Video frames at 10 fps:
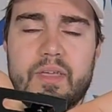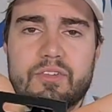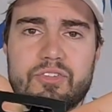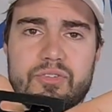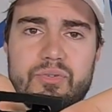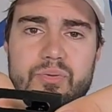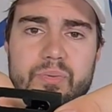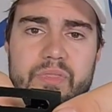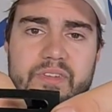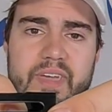
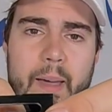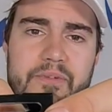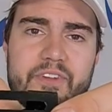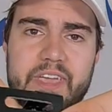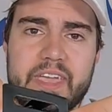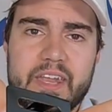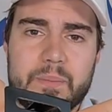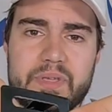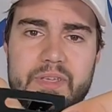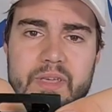to the top of a
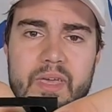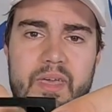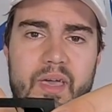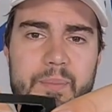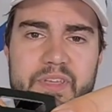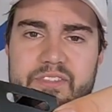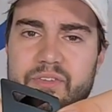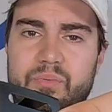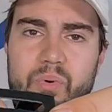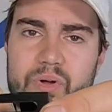canopy, a piece
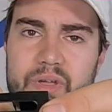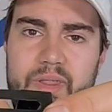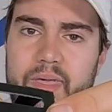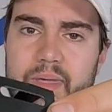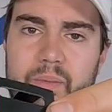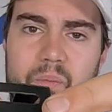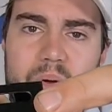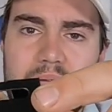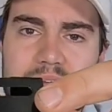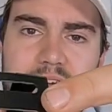of wood,
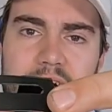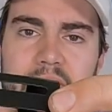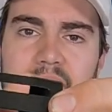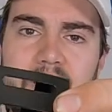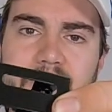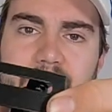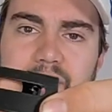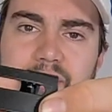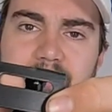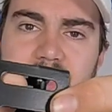whatever. You
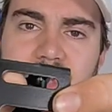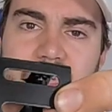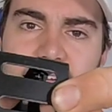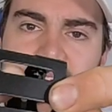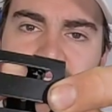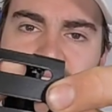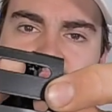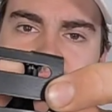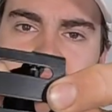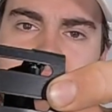could use any kind of
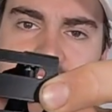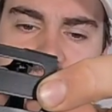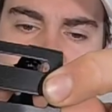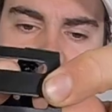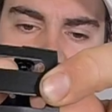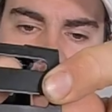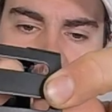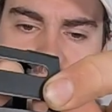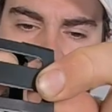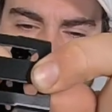standard screw
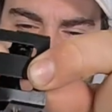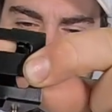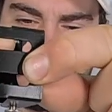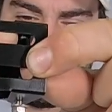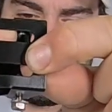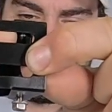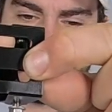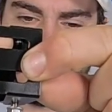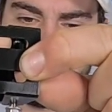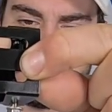to hold this
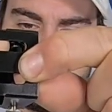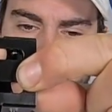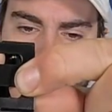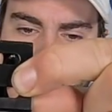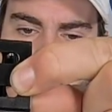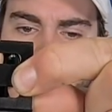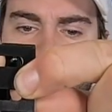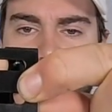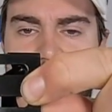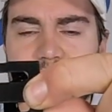portion here to a flat
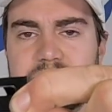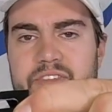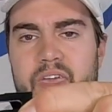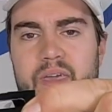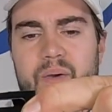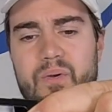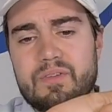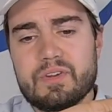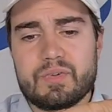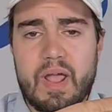surface, or
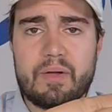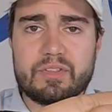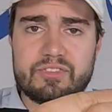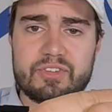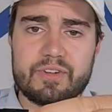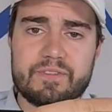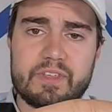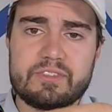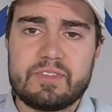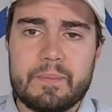even a rounded surface.